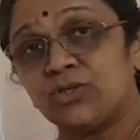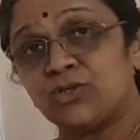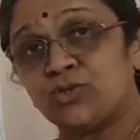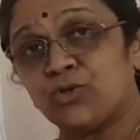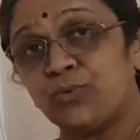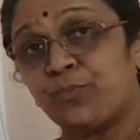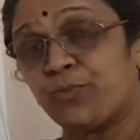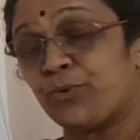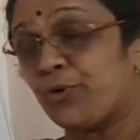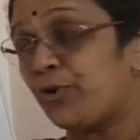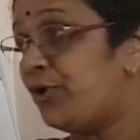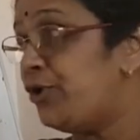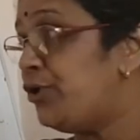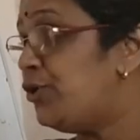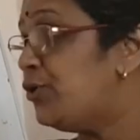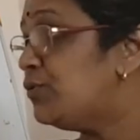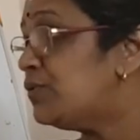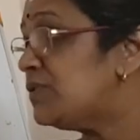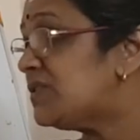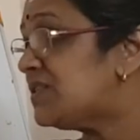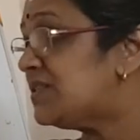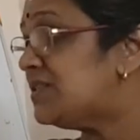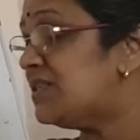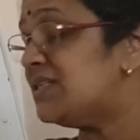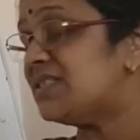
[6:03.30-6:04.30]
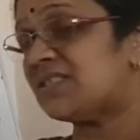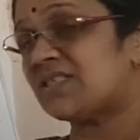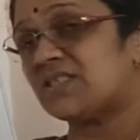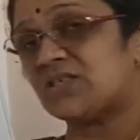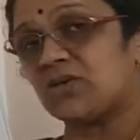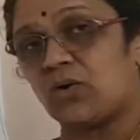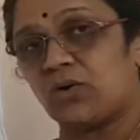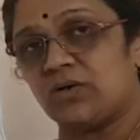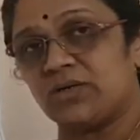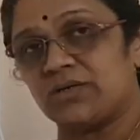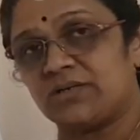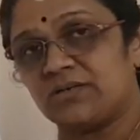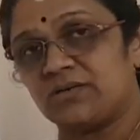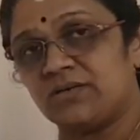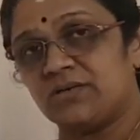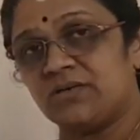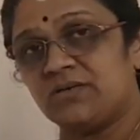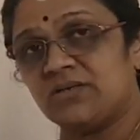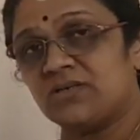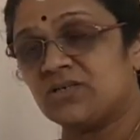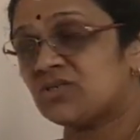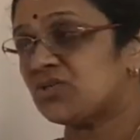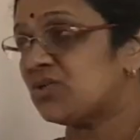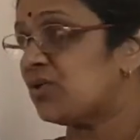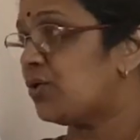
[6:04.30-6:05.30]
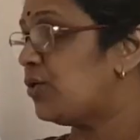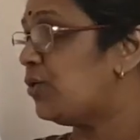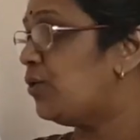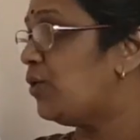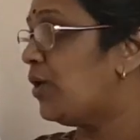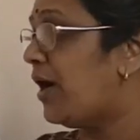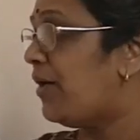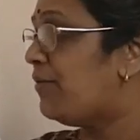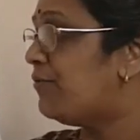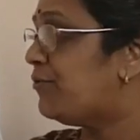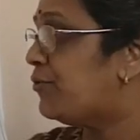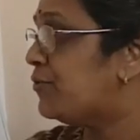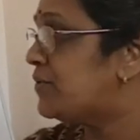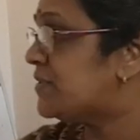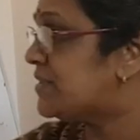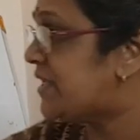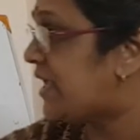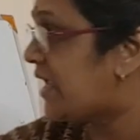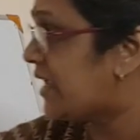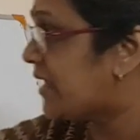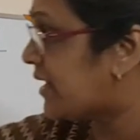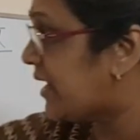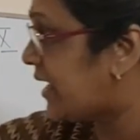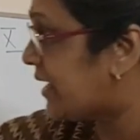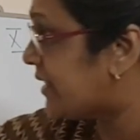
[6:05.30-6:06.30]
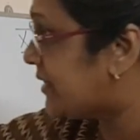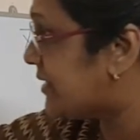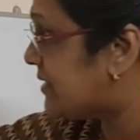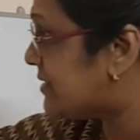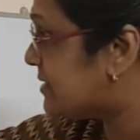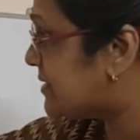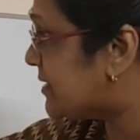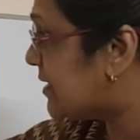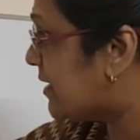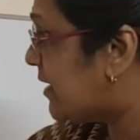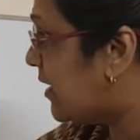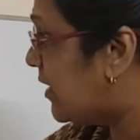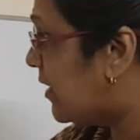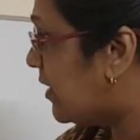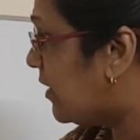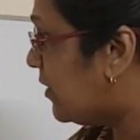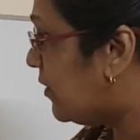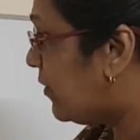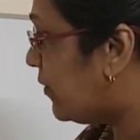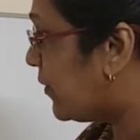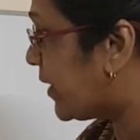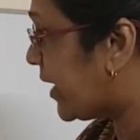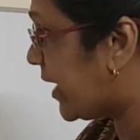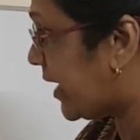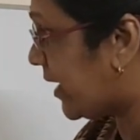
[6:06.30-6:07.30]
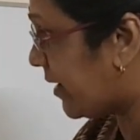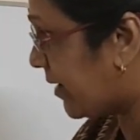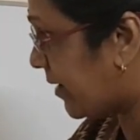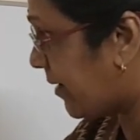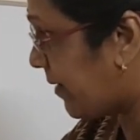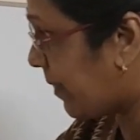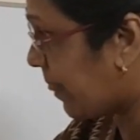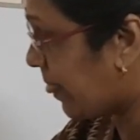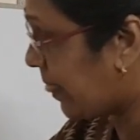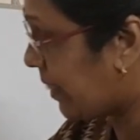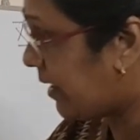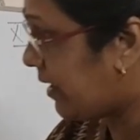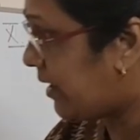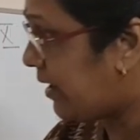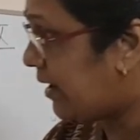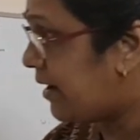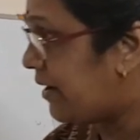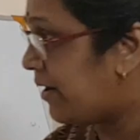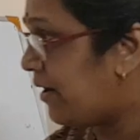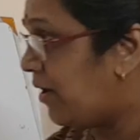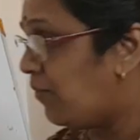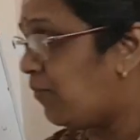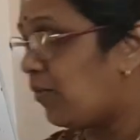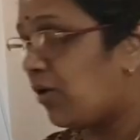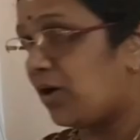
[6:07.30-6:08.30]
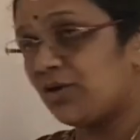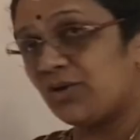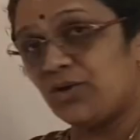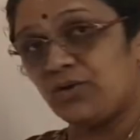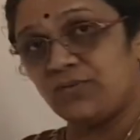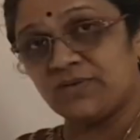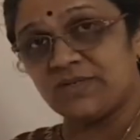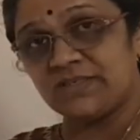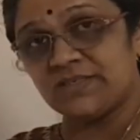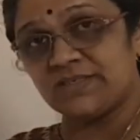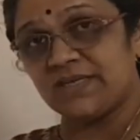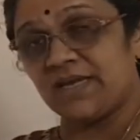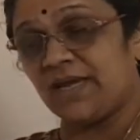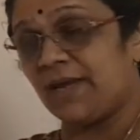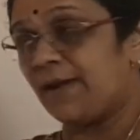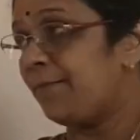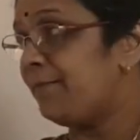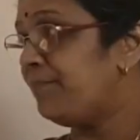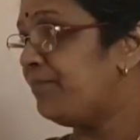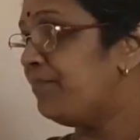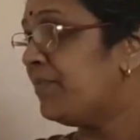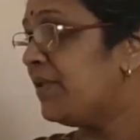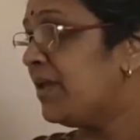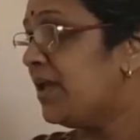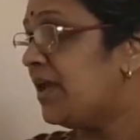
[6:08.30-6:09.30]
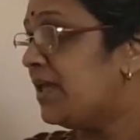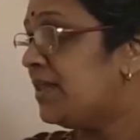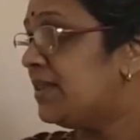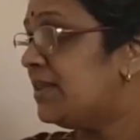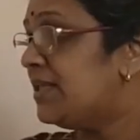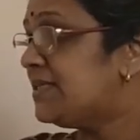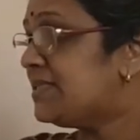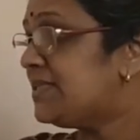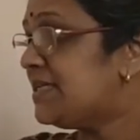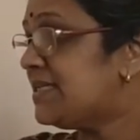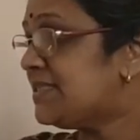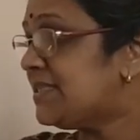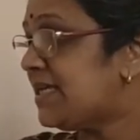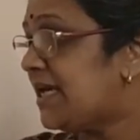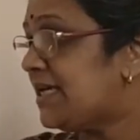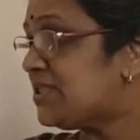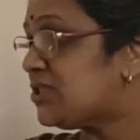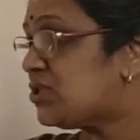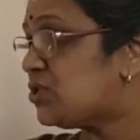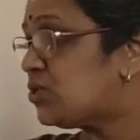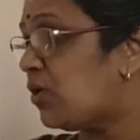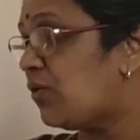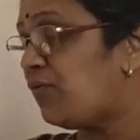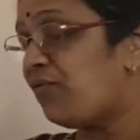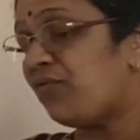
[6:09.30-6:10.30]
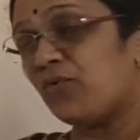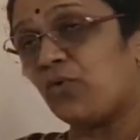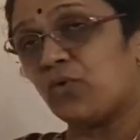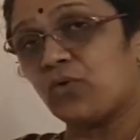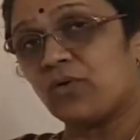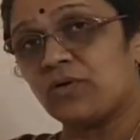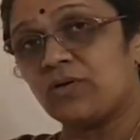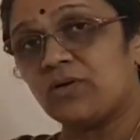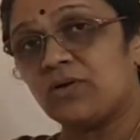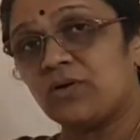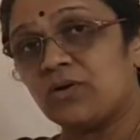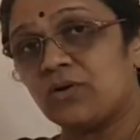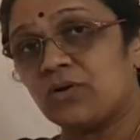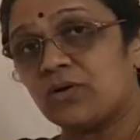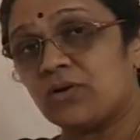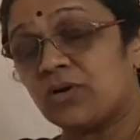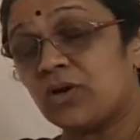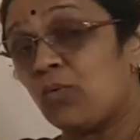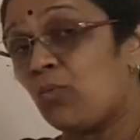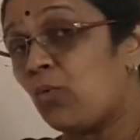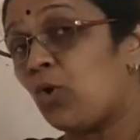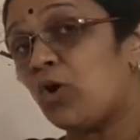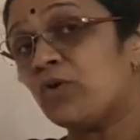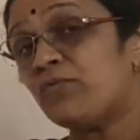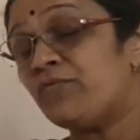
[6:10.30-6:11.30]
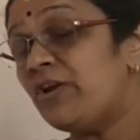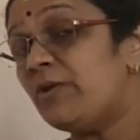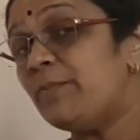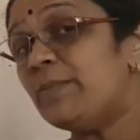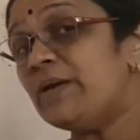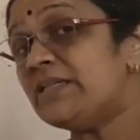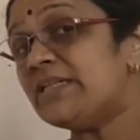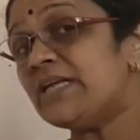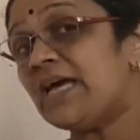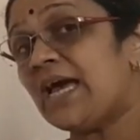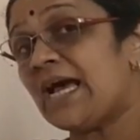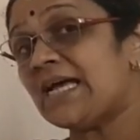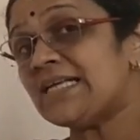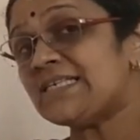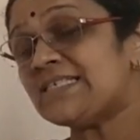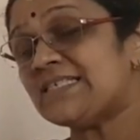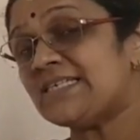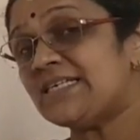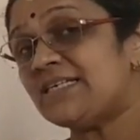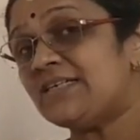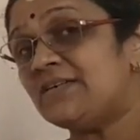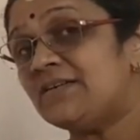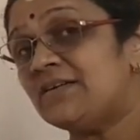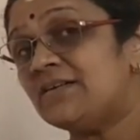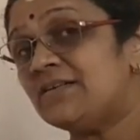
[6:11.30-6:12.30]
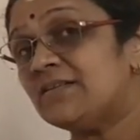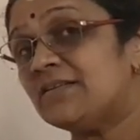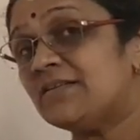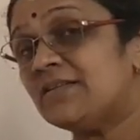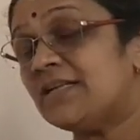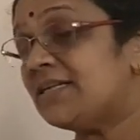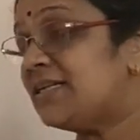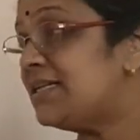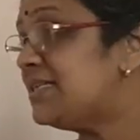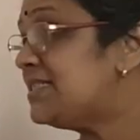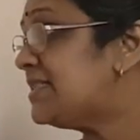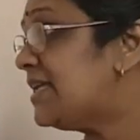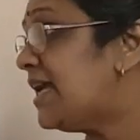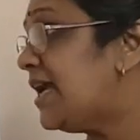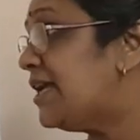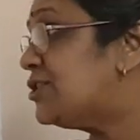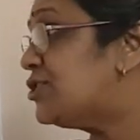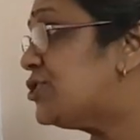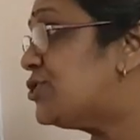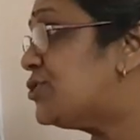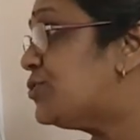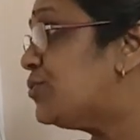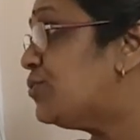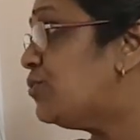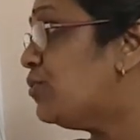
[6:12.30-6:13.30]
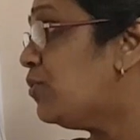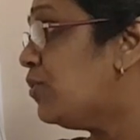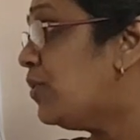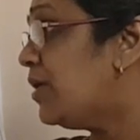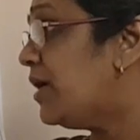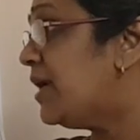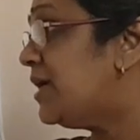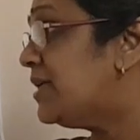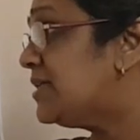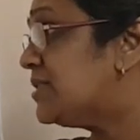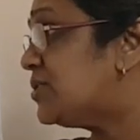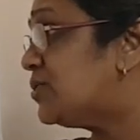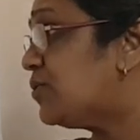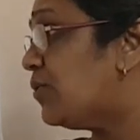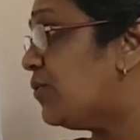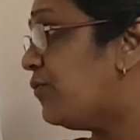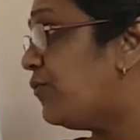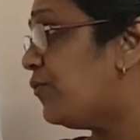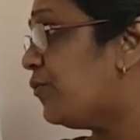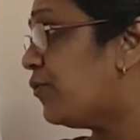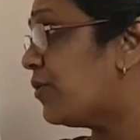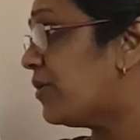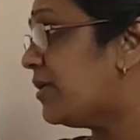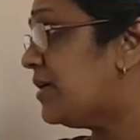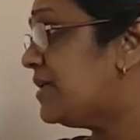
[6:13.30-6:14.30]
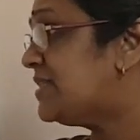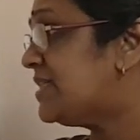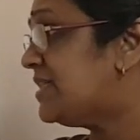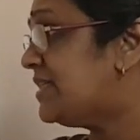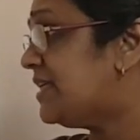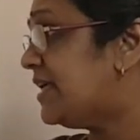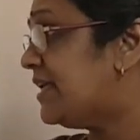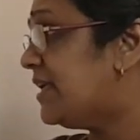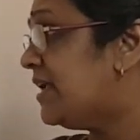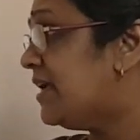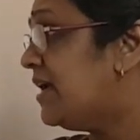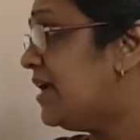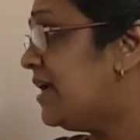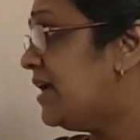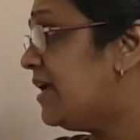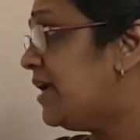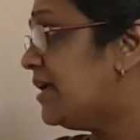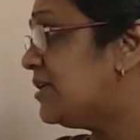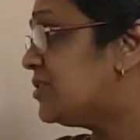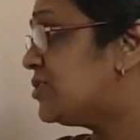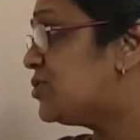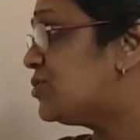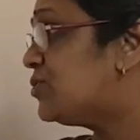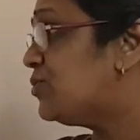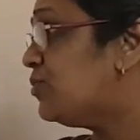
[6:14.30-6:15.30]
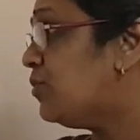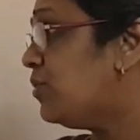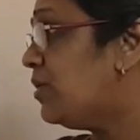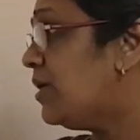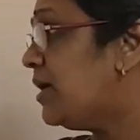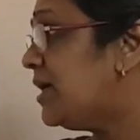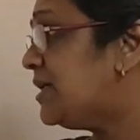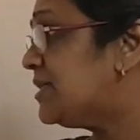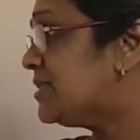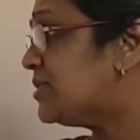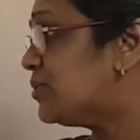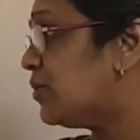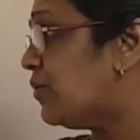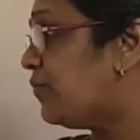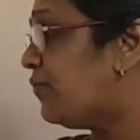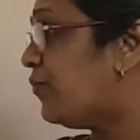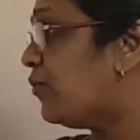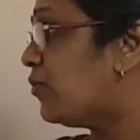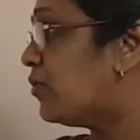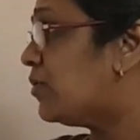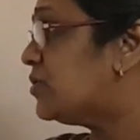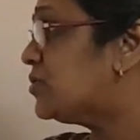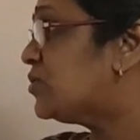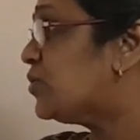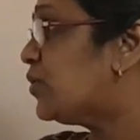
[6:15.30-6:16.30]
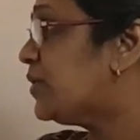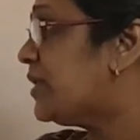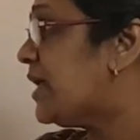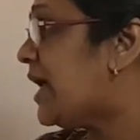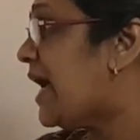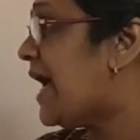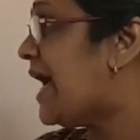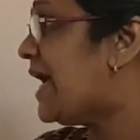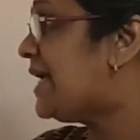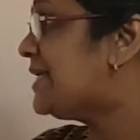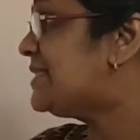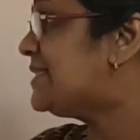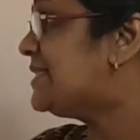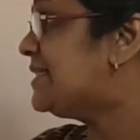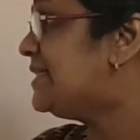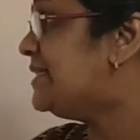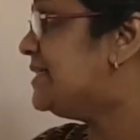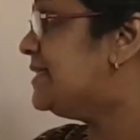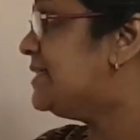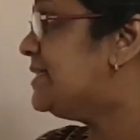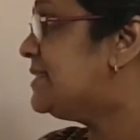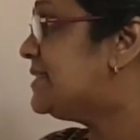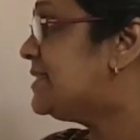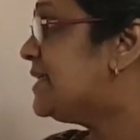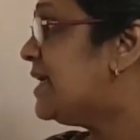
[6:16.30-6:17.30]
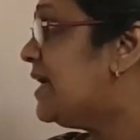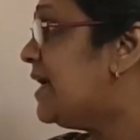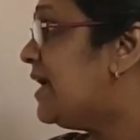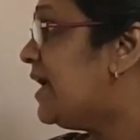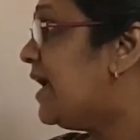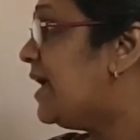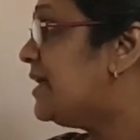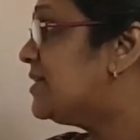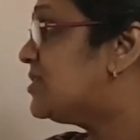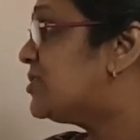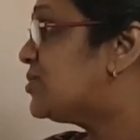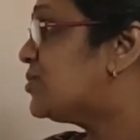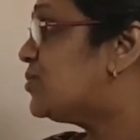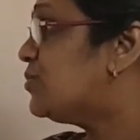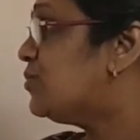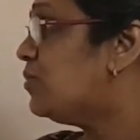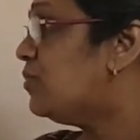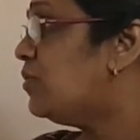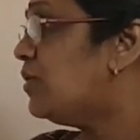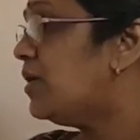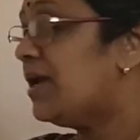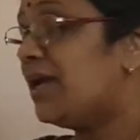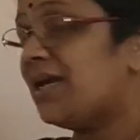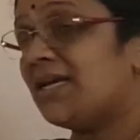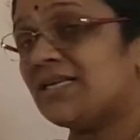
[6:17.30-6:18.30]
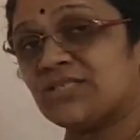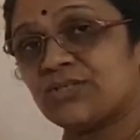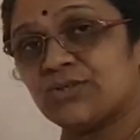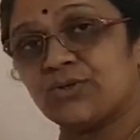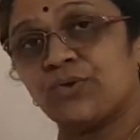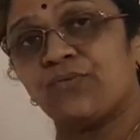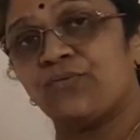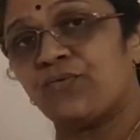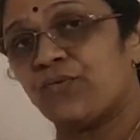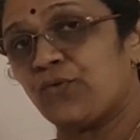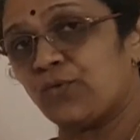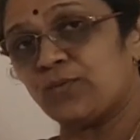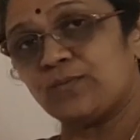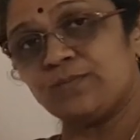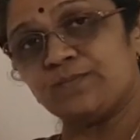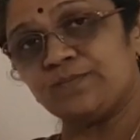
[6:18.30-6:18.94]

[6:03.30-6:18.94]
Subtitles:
to produce this salt? So you have to take like this. Okay. Now what you will say? This is SO4. Now what will be the acid? That is H2SO4. Isn't it? H2SO4. So the acid is H2SO4.